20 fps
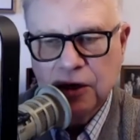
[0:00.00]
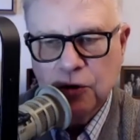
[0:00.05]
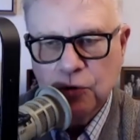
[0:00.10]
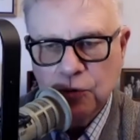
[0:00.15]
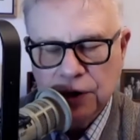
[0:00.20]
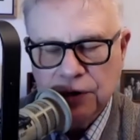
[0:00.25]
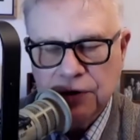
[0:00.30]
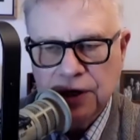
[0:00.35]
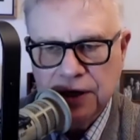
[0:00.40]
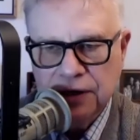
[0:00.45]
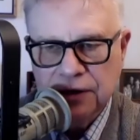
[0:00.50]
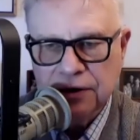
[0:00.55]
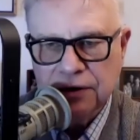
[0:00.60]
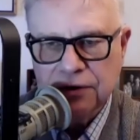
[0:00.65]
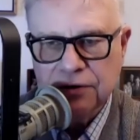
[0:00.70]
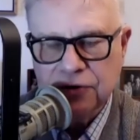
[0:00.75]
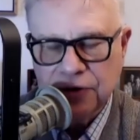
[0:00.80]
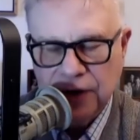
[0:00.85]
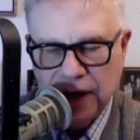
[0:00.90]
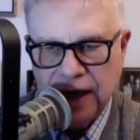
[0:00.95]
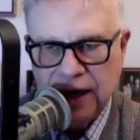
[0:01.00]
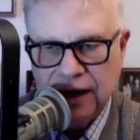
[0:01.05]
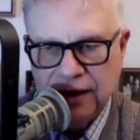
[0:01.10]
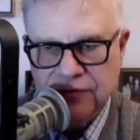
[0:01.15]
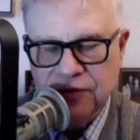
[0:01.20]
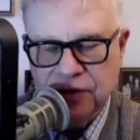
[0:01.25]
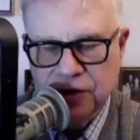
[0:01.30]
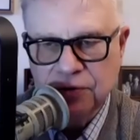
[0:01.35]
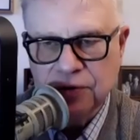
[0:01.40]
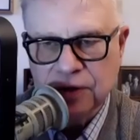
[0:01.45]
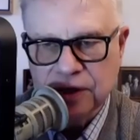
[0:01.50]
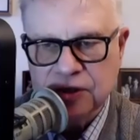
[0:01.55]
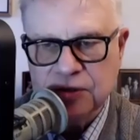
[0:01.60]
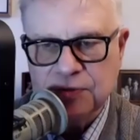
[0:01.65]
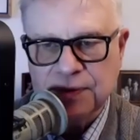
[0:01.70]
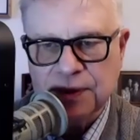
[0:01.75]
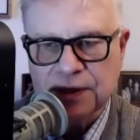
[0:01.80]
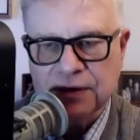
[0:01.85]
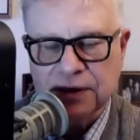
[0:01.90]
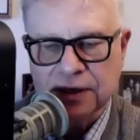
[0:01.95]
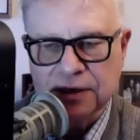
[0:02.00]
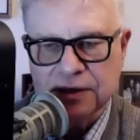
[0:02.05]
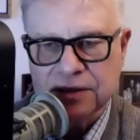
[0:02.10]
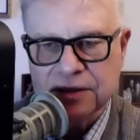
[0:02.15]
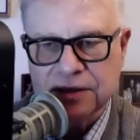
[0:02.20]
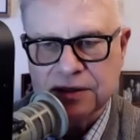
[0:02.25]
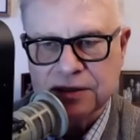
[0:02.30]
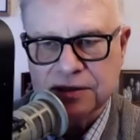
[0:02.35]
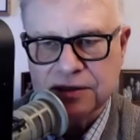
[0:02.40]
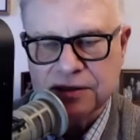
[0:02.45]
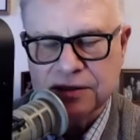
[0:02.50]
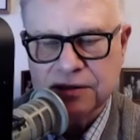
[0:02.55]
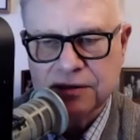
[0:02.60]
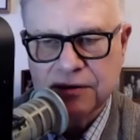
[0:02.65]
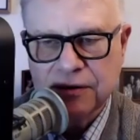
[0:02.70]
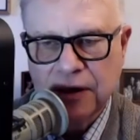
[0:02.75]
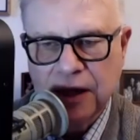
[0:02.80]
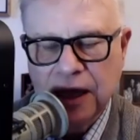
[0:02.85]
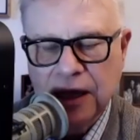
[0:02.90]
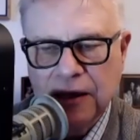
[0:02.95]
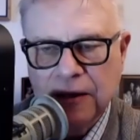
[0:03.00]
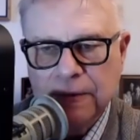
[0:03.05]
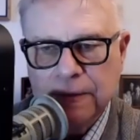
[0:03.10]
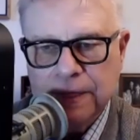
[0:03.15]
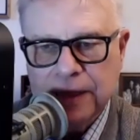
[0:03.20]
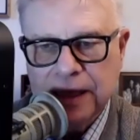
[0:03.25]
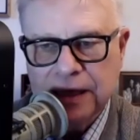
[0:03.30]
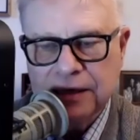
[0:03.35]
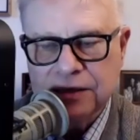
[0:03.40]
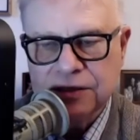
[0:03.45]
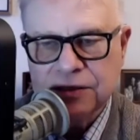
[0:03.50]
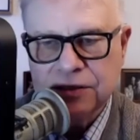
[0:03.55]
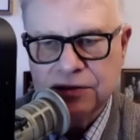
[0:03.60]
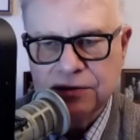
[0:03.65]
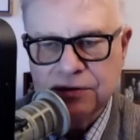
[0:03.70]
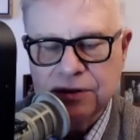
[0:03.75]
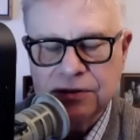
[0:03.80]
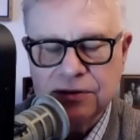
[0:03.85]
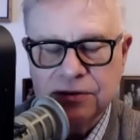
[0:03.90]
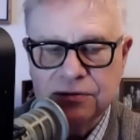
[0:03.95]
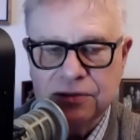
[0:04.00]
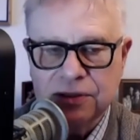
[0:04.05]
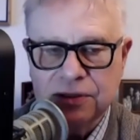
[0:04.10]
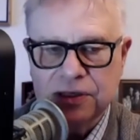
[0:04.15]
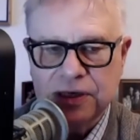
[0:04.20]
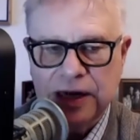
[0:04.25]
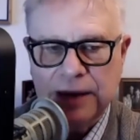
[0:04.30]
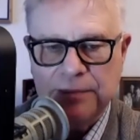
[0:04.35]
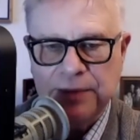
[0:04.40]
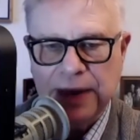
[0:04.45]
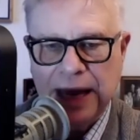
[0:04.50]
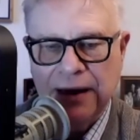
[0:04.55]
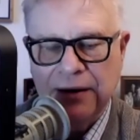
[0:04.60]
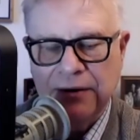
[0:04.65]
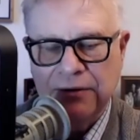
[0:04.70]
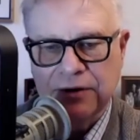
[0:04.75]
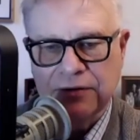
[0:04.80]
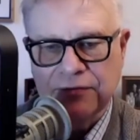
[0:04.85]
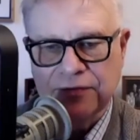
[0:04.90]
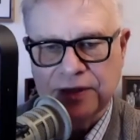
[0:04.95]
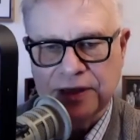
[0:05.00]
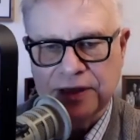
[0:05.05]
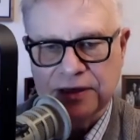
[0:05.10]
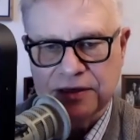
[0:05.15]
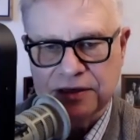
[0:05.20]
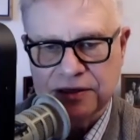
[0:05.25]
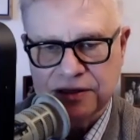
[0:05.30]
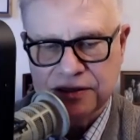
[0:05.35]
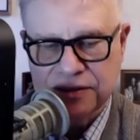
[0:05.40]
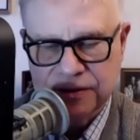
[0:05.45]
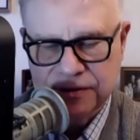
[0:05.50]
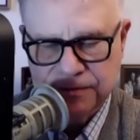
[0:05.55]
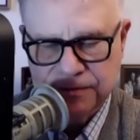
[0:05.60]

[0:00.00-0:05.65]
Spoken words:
We're here to have new experiences. And as soon as you step out of this,